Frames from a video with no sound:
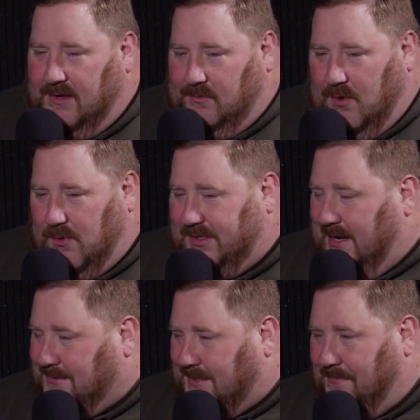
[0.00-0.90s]
we went
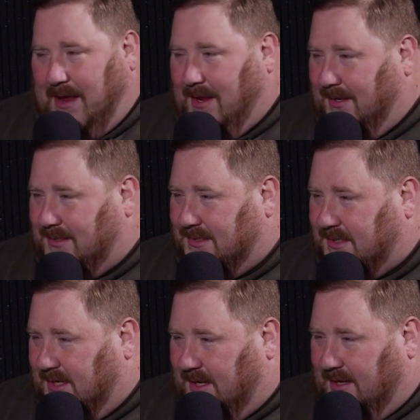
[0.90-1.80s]
down to Macon to
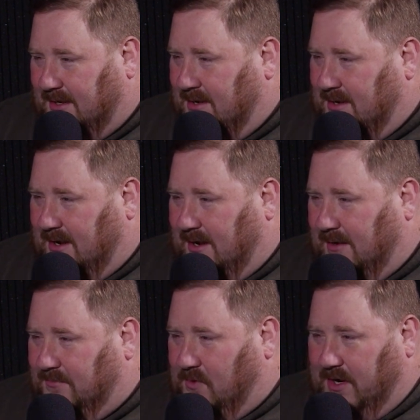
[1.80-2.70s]
see
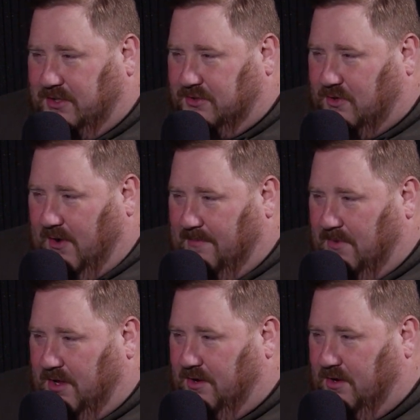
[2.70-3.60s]
Rachel's
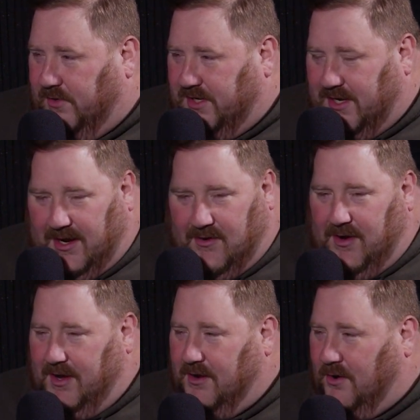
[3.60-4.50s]
grandmother, and we
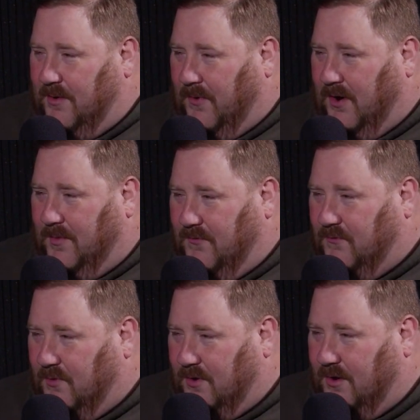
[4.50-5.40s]
decorated her apartment
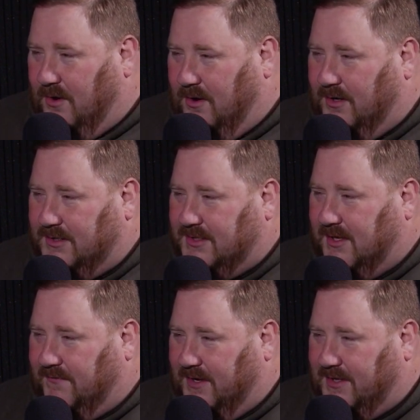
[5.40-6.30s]
for her and
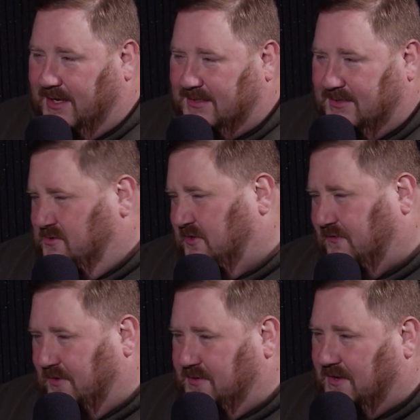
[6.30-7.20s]
stuff like that. So it was fun.